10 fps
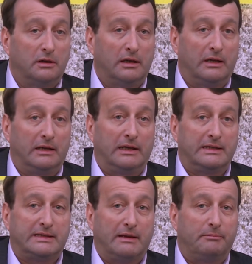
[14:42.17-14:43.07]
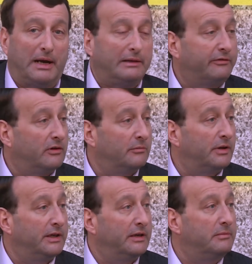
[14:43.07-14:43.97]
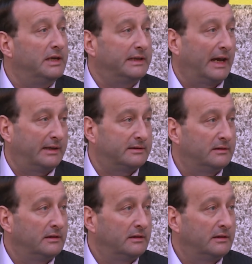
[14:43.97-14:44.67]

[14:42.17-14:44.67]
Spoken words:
let's say, platform enabling that,